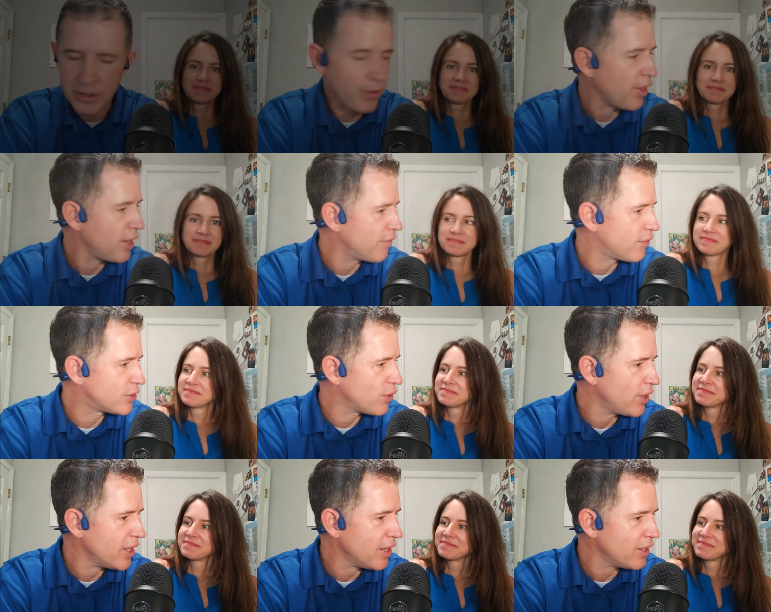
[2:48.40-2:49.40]
Speaker 1: so thank you for
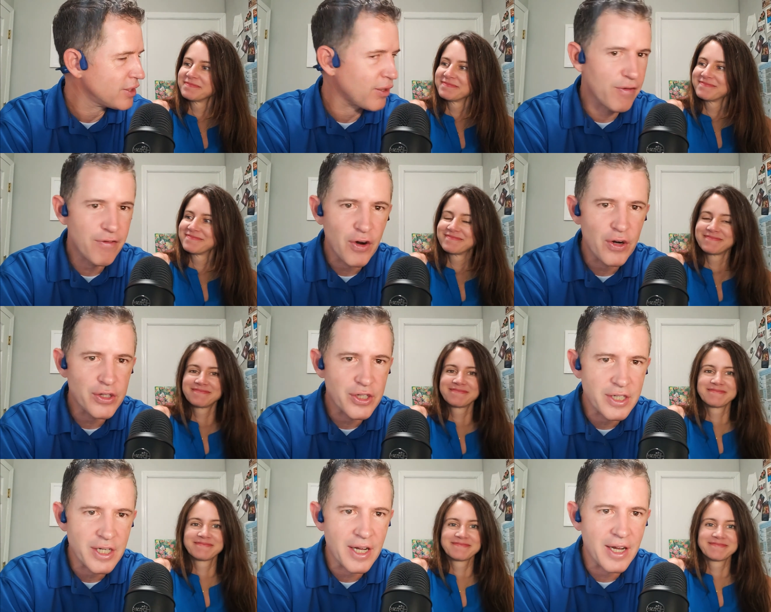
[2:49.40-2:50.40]
joining us, our
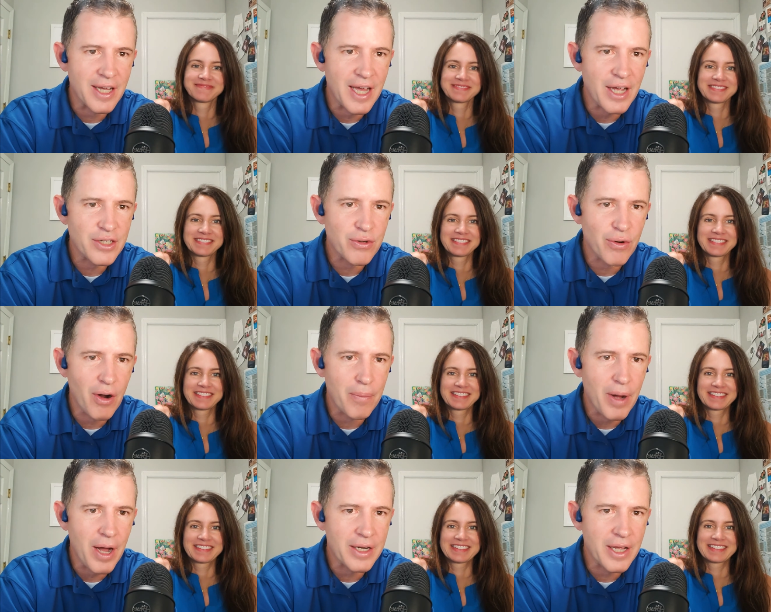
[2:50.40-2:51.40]
first uh, guest on our
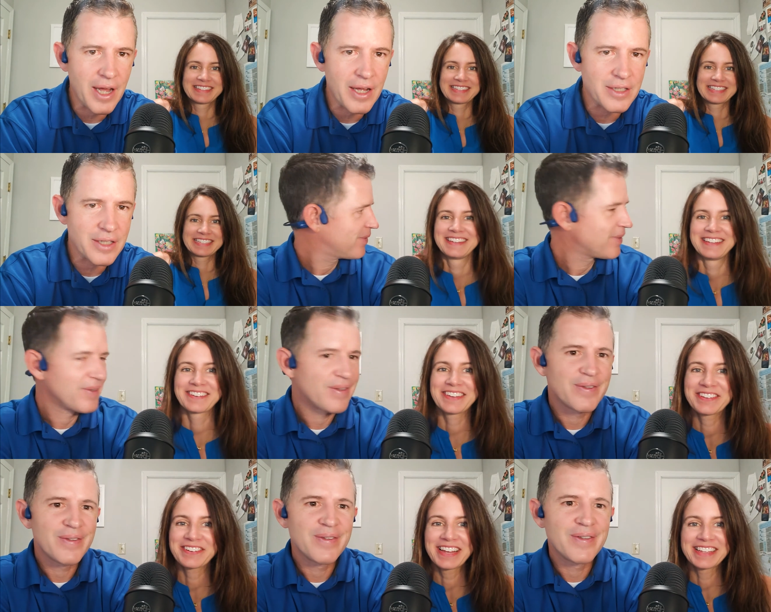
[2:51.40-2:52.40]
podcast.
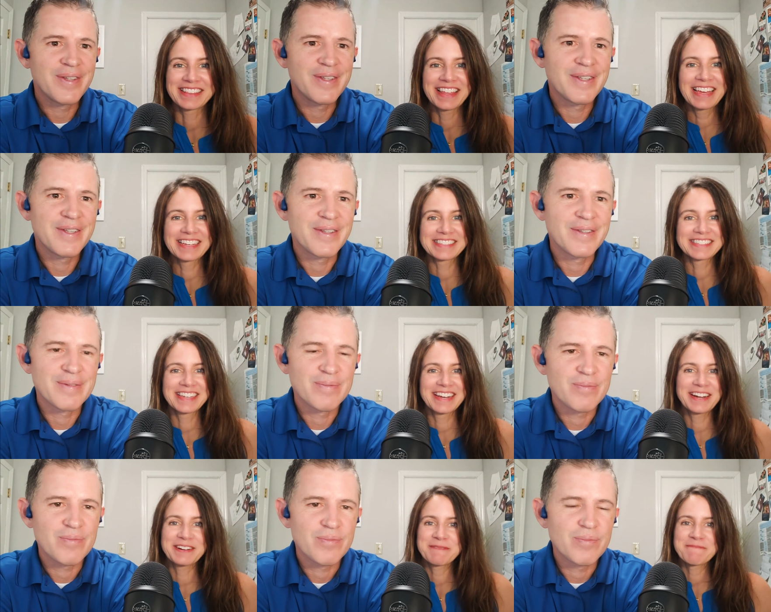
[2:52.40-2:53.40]
Speaker 2: Okay, great. Thanks.
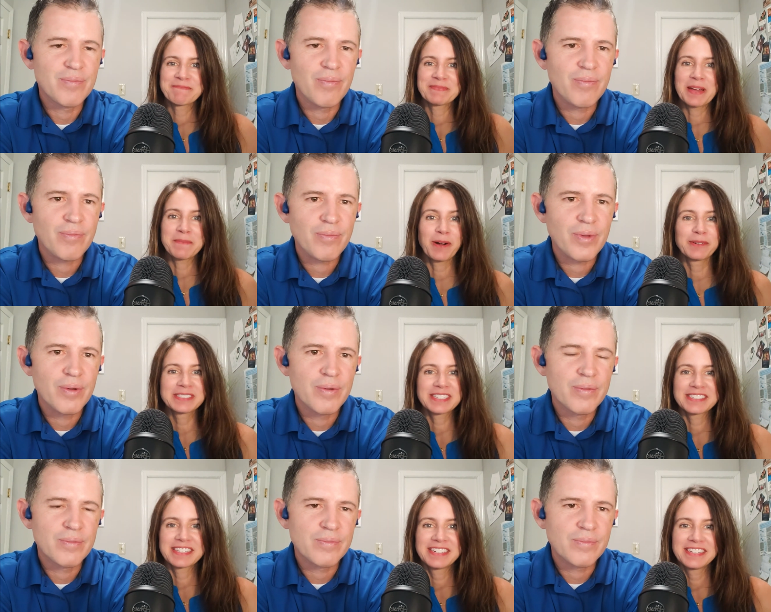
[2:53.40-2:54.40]
Um, I'm always
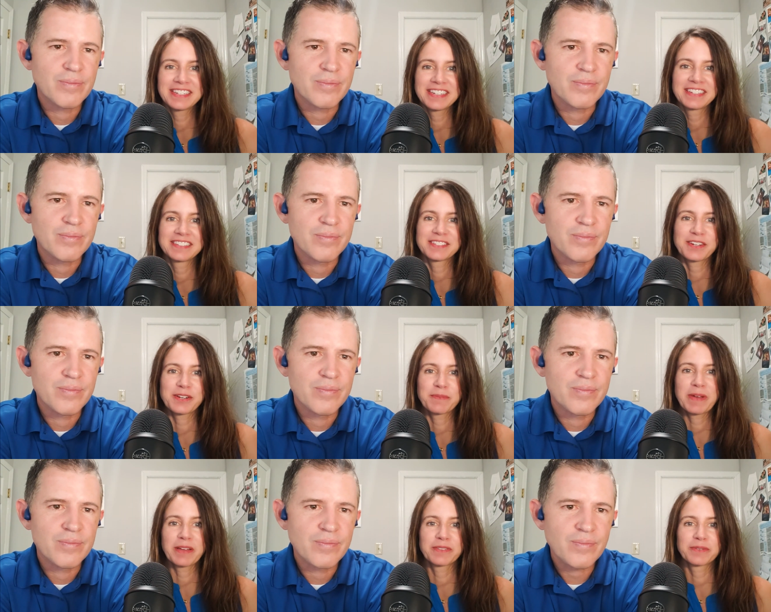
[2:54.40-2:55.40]
excited to talk
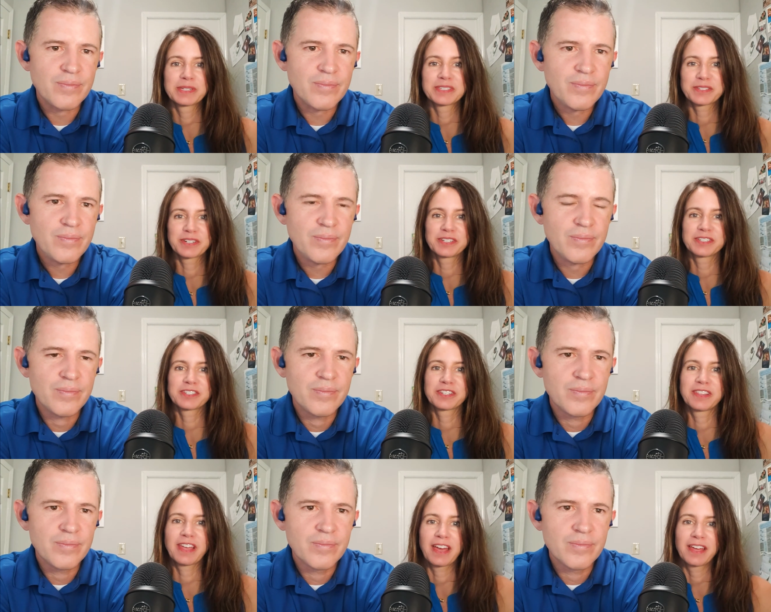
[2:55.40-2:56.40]
about the research
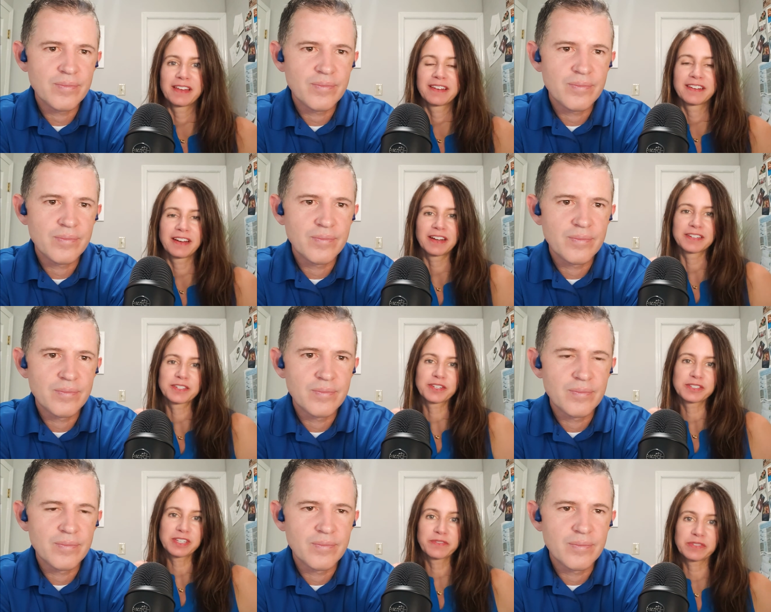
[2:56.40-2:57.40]
that uh,
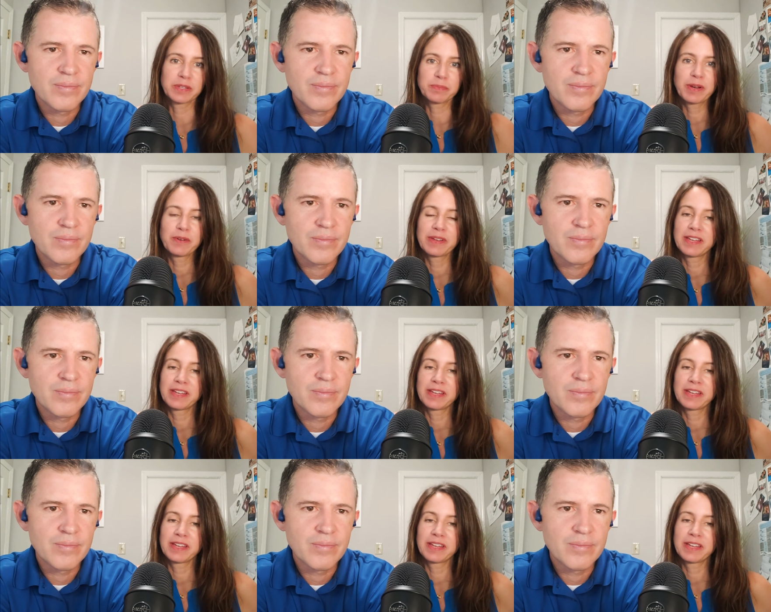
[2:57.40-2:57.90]
Cure Sanfilippo